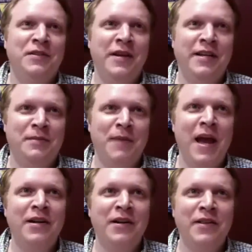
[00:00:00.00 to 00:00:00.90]

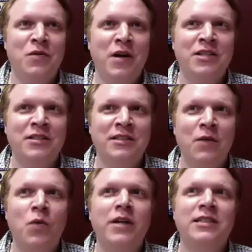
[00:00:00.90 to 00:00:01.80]
Expand on the question. Say,
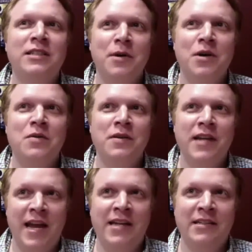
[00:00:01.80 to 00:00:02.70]
what is it about
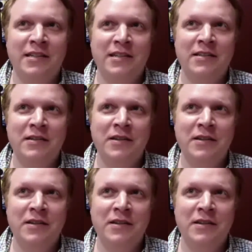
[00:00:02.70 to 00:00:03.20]
Canada